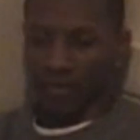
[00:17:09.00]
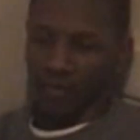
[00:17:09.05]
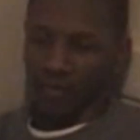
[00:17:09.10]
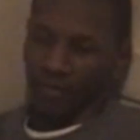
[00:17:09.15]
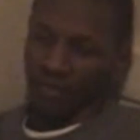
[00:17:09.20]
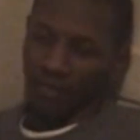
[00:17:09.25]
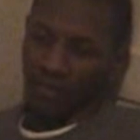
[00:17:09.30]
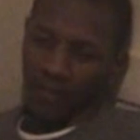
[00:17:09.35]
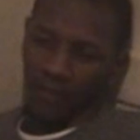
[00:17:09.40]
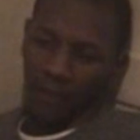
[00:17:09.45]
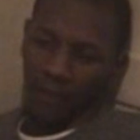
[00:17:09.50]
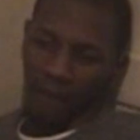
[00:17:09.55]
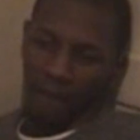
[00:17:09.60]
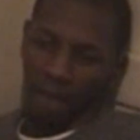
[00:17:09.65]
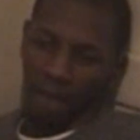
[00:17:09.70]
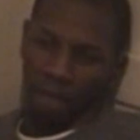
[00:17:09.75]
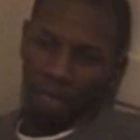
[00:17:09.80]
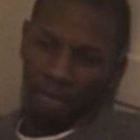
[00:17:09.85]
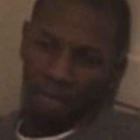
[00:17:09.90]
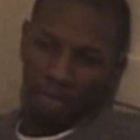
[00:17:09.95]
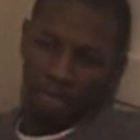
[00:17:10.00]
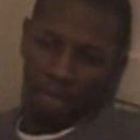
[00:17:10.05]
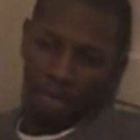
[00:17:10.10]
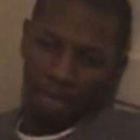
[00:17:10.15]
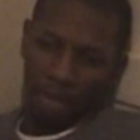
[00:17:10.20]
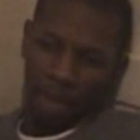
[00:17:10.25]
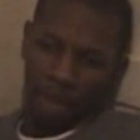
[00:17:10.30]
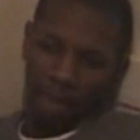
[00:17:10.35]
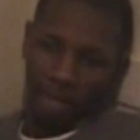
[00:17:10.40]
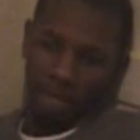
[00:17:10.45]
Man, the Ice Cream
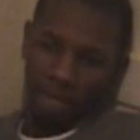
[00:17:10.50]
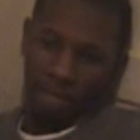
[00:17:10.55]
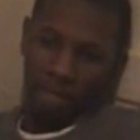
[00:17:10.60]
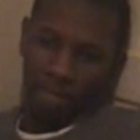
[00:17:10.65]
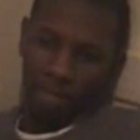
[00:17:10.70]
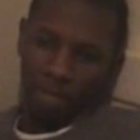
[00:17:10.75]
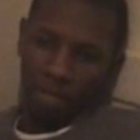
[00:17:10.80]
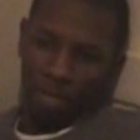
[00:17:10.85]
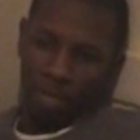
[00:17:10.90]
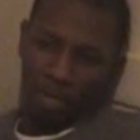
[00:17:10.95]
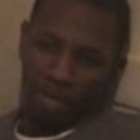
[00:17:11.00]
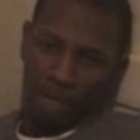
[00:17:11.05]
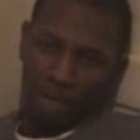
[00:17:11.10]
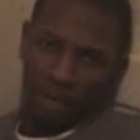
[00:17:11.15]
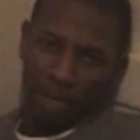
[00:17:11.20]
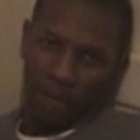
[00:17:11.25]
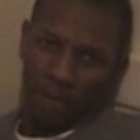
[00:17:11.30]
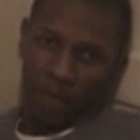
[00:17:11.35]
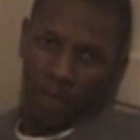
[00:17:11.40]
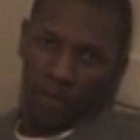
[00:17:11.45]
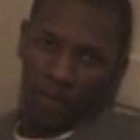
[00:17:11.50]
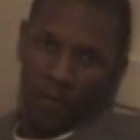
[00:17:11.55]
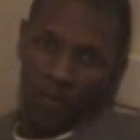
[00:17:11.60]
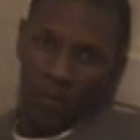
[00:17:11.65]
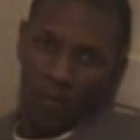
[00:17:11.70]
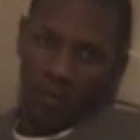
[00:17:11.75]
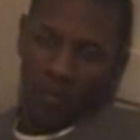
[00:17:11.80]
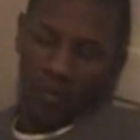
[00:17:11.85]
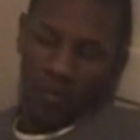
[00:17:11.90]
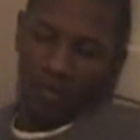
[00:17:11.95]
Man. What's the case
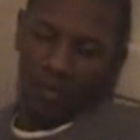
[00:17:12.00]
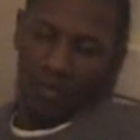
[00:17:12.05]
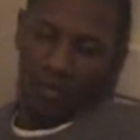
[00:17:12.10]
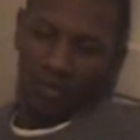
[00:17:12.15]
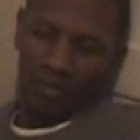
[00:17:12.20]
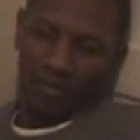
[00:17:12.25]
on that?